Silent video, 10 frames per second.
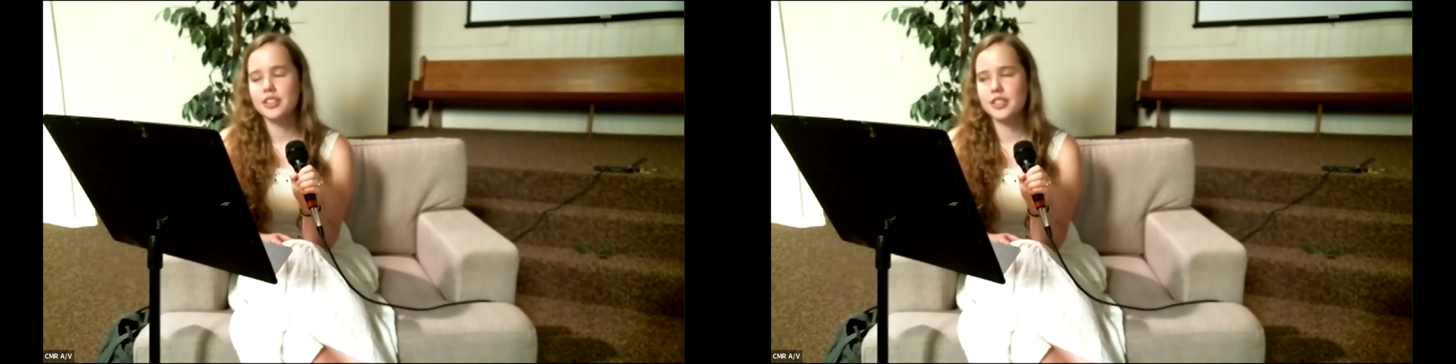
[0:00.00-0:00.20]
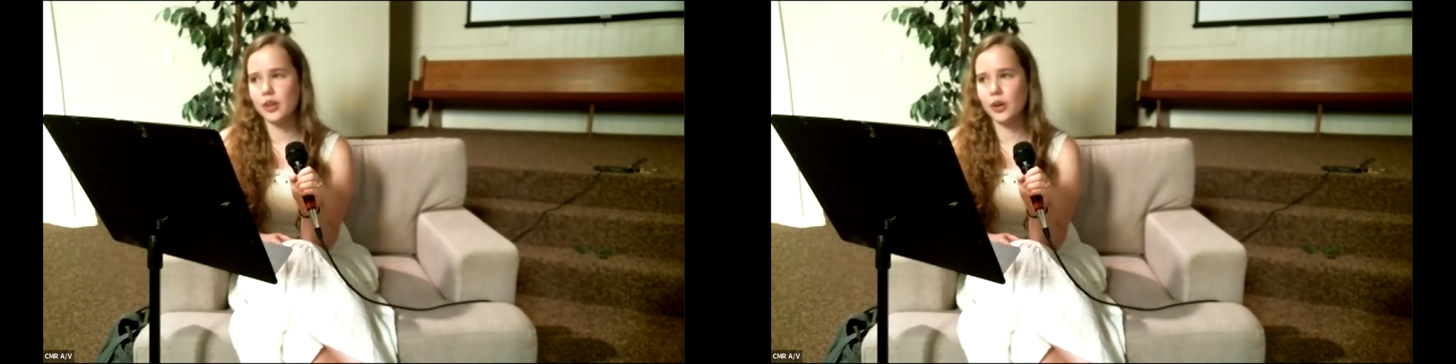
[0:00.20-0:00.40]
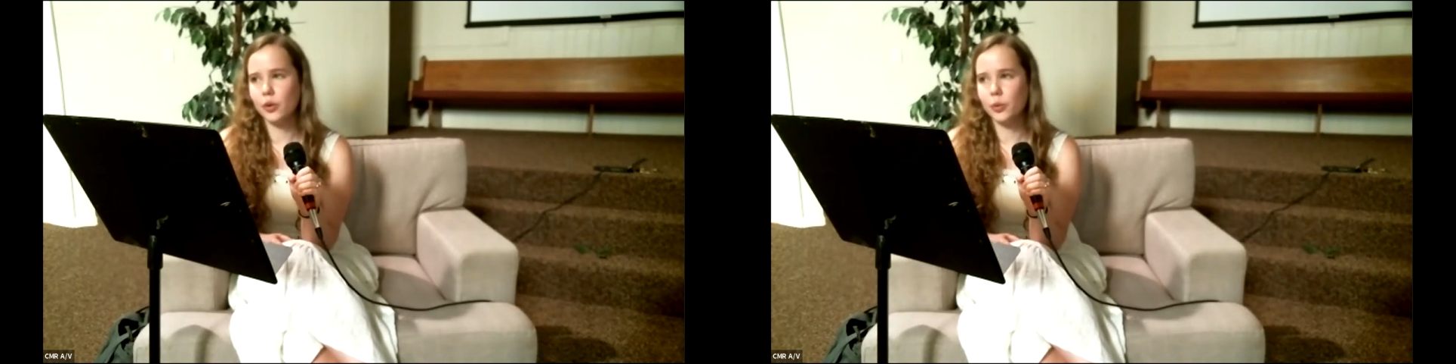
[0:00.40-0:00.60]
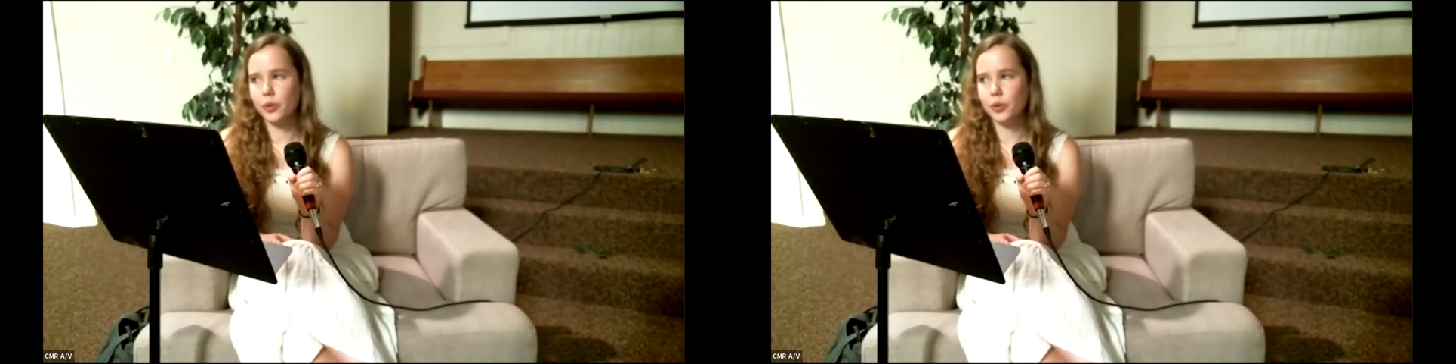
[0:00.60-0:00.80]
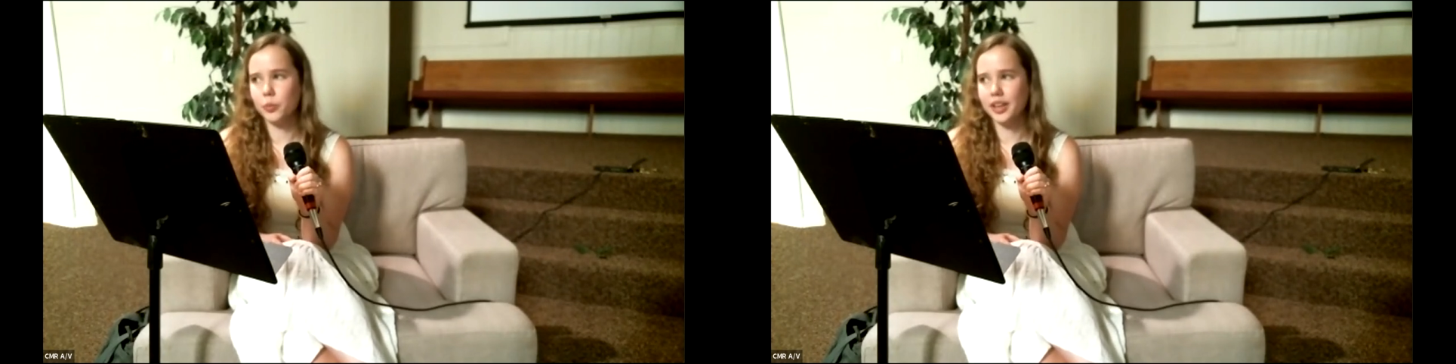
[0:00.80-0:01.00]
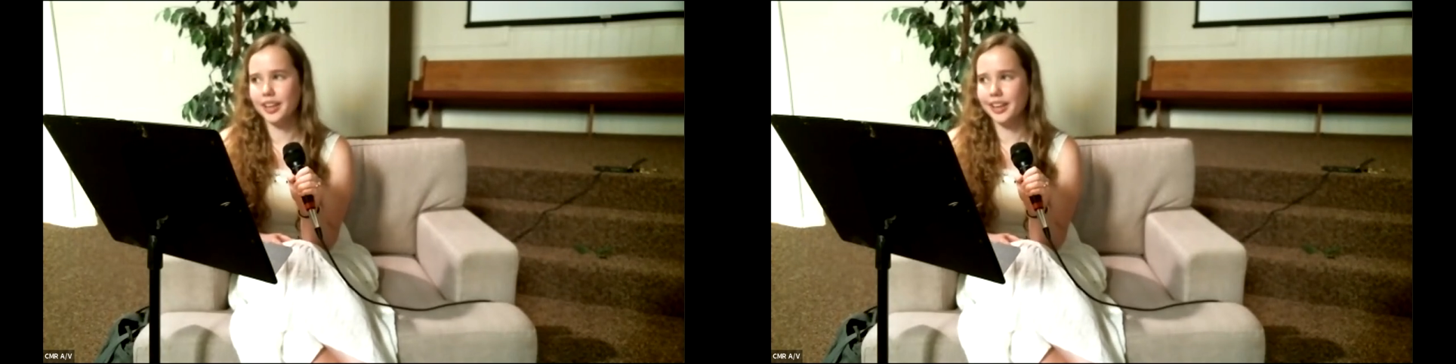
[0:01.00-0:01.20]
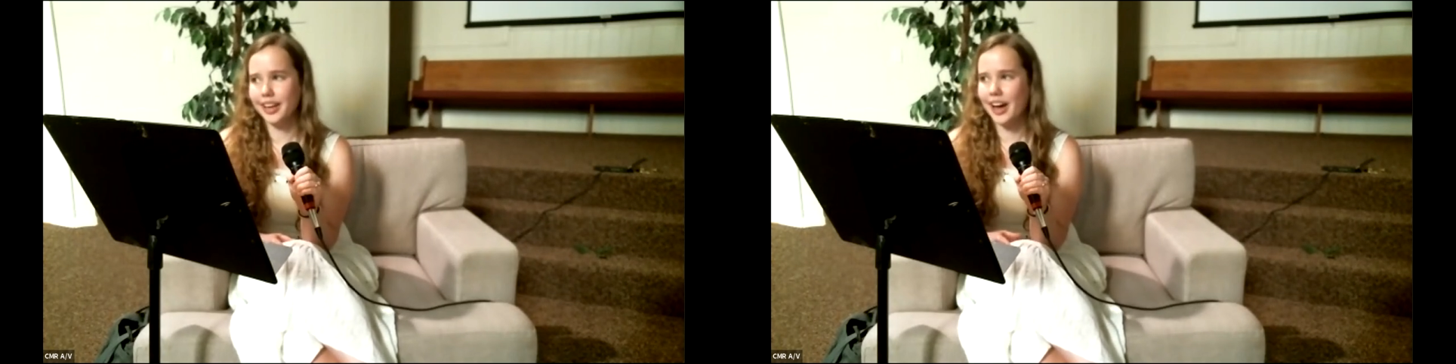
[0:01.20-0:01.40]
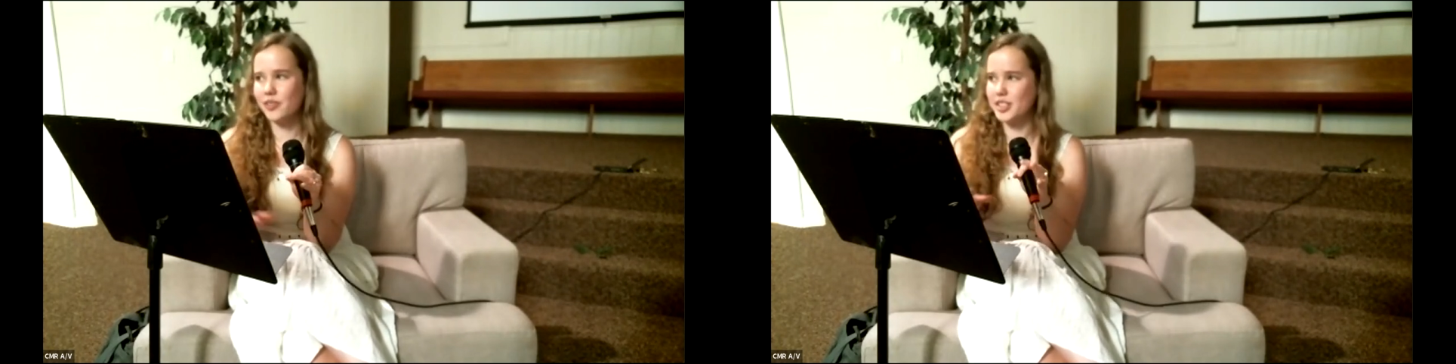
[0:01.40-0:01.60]
So
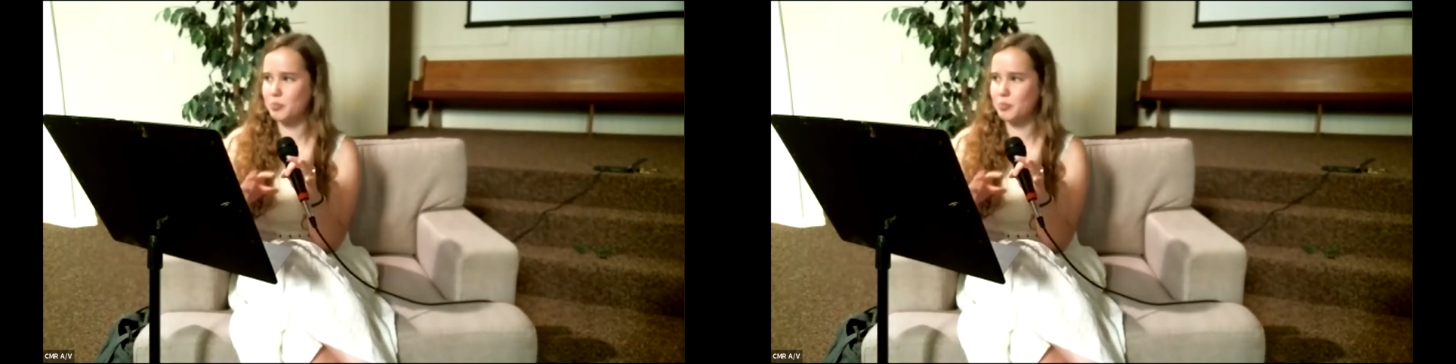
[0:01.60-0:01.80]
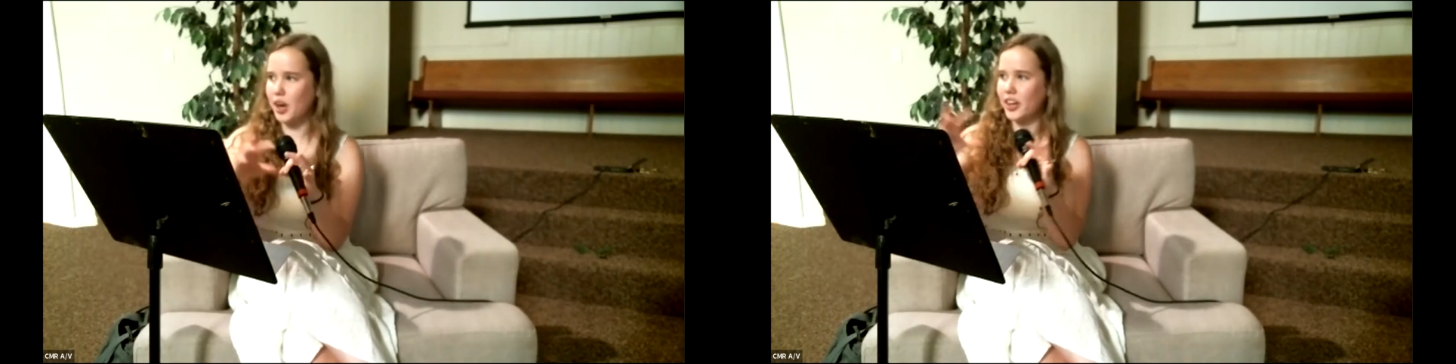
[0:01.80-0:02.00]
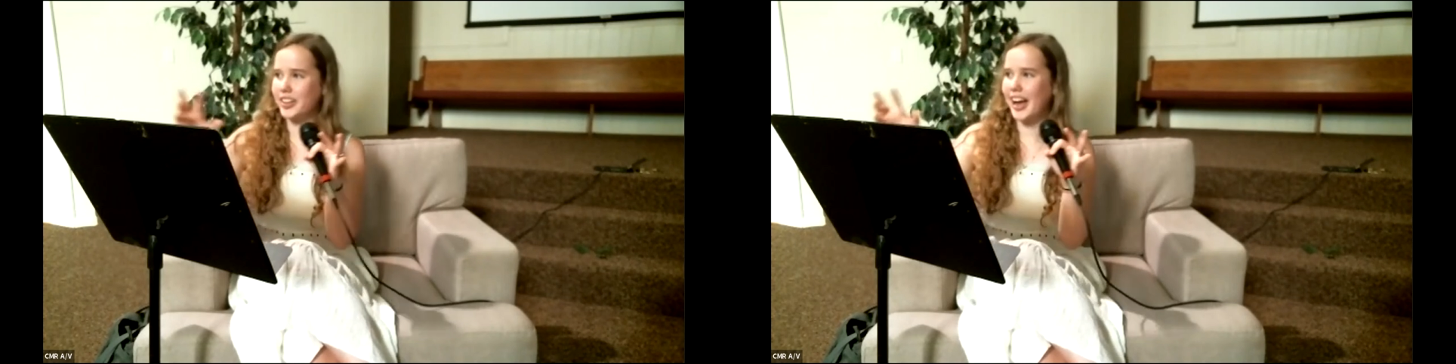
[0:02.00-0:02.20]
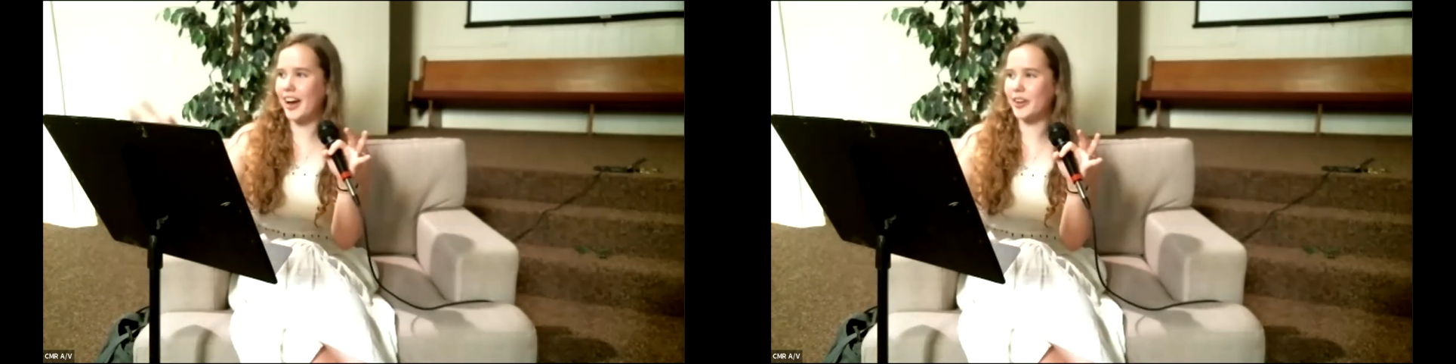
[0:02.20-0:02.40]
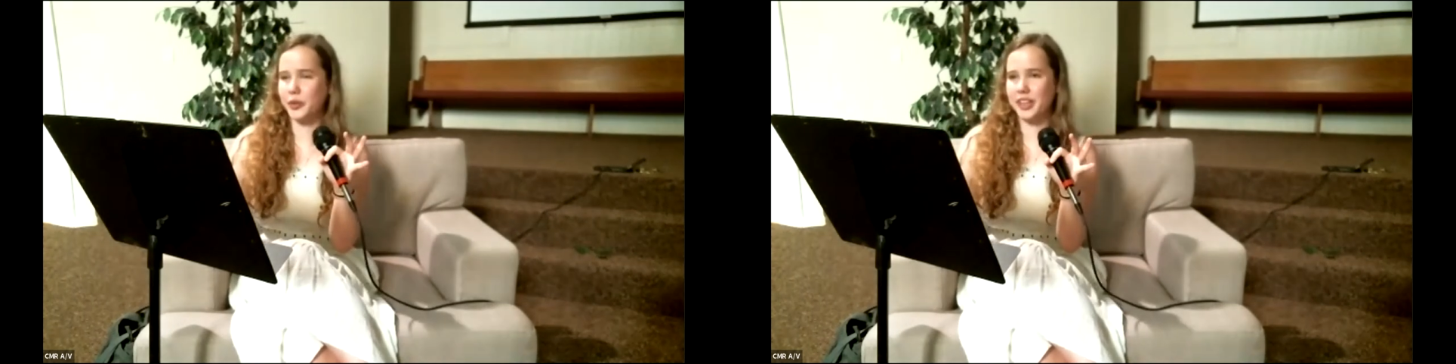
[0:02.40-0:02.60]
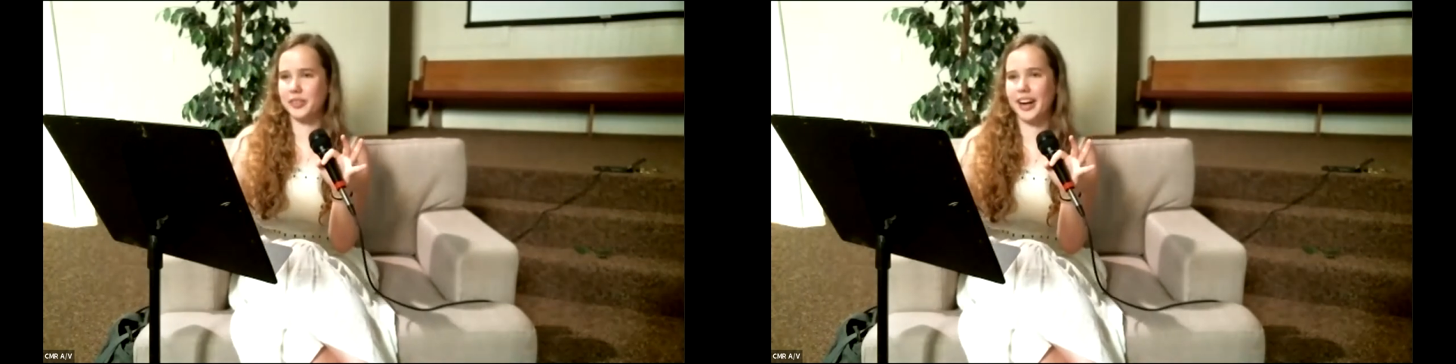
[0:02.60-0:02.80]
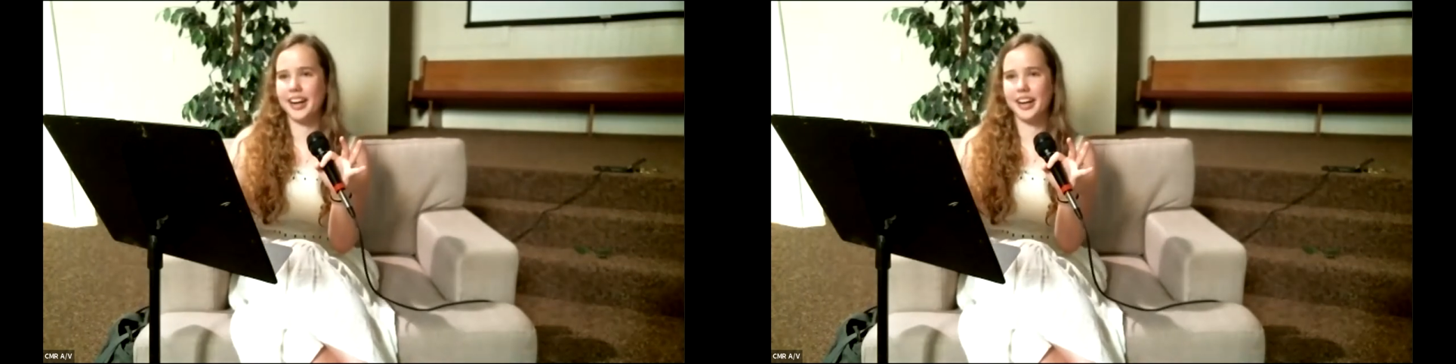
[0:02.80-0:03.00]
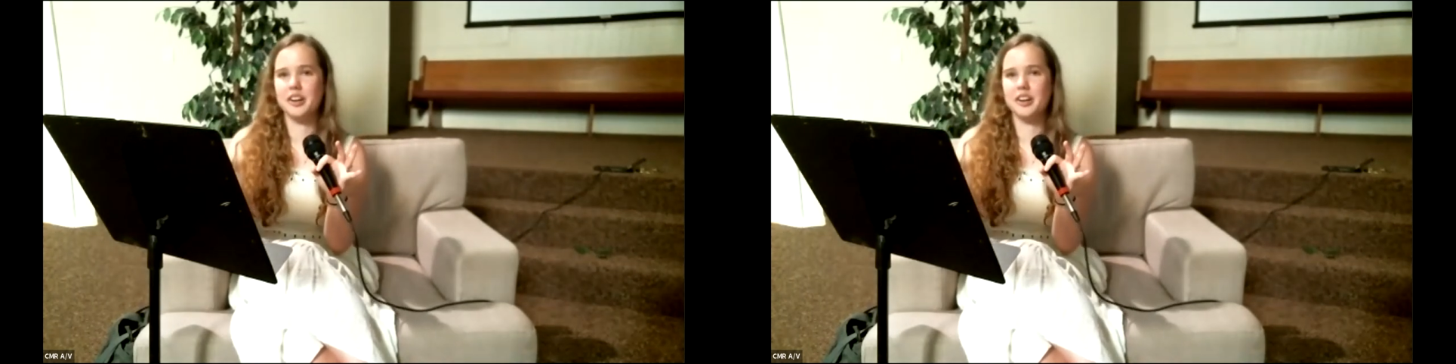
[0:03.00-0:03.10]
we have this broader category, right,